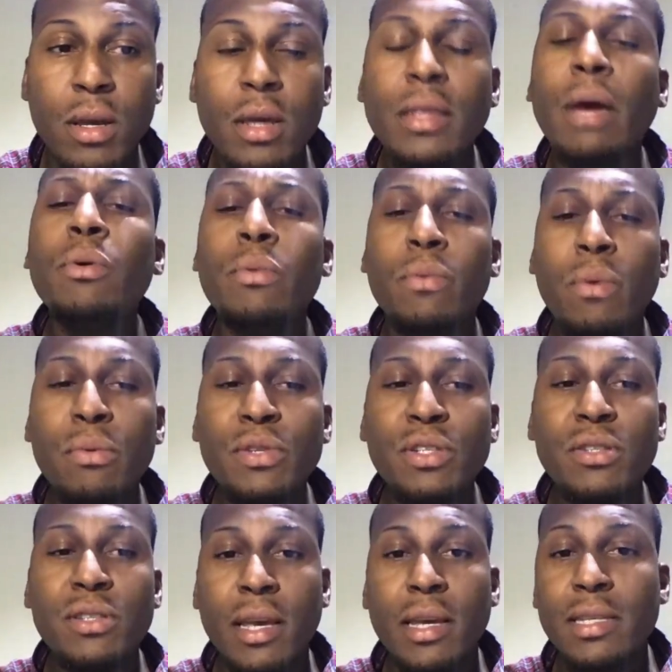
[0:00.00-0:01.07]
now what, what would you
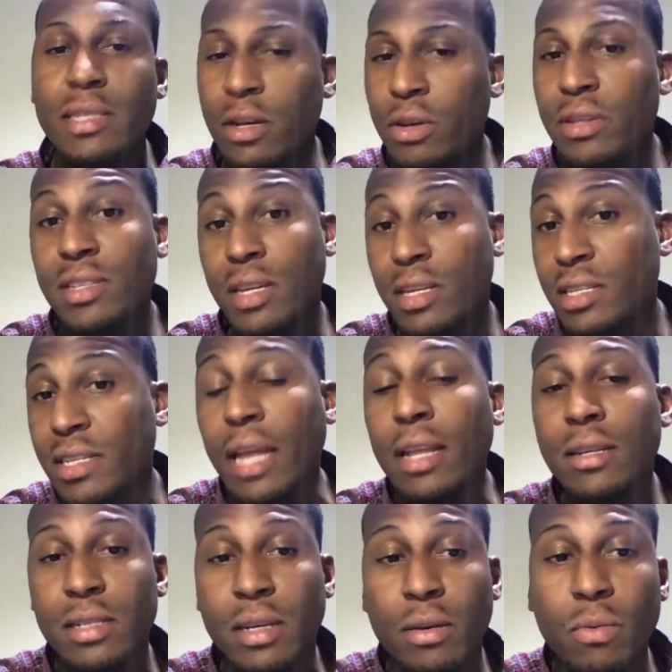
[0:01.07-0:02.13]
say because i know you said it's
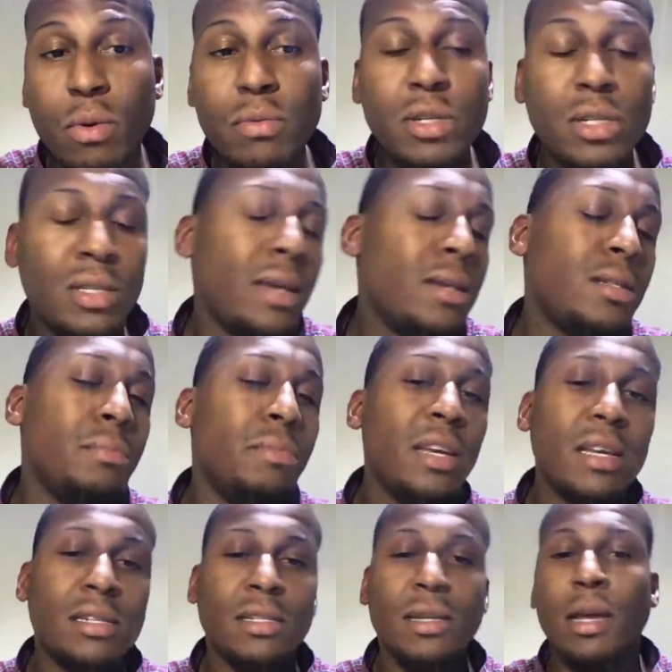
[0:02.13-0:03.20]
challenging what would you say is your
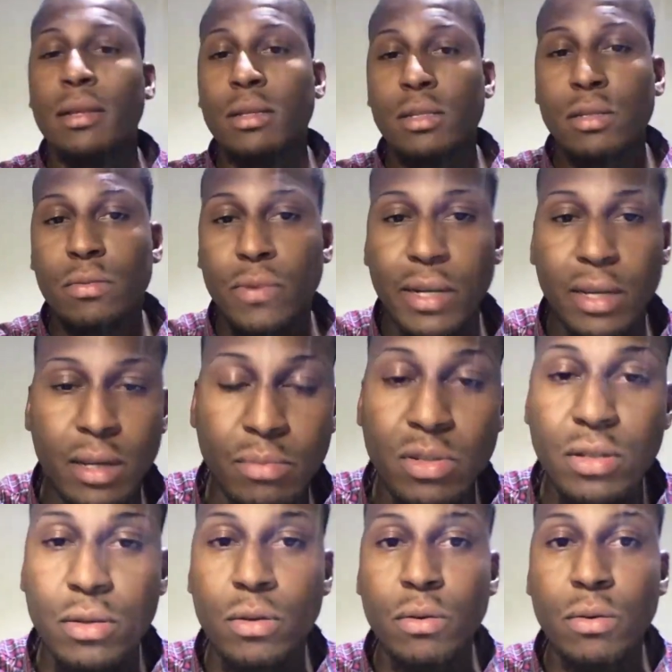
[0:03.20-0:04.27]
biggest challenge when it comes
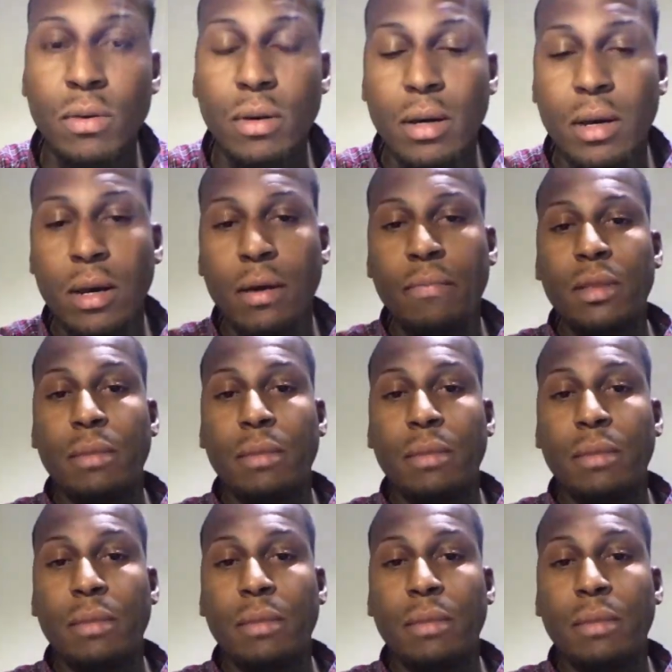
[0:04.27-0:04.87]
to um,